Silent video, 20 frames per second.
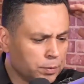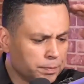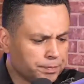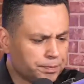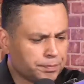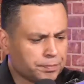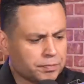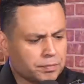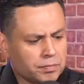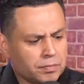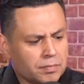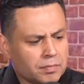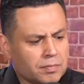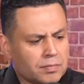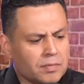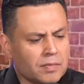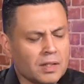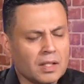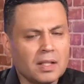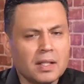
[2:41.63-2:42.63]
well
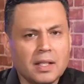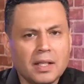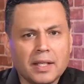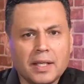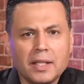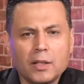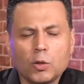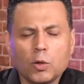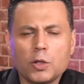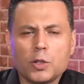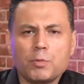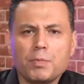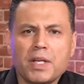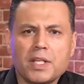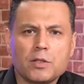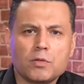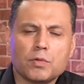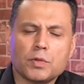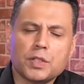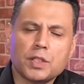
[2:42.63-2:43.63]
at the start
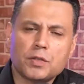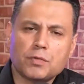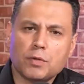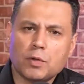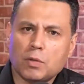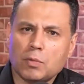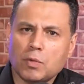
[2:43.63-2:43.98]
of all,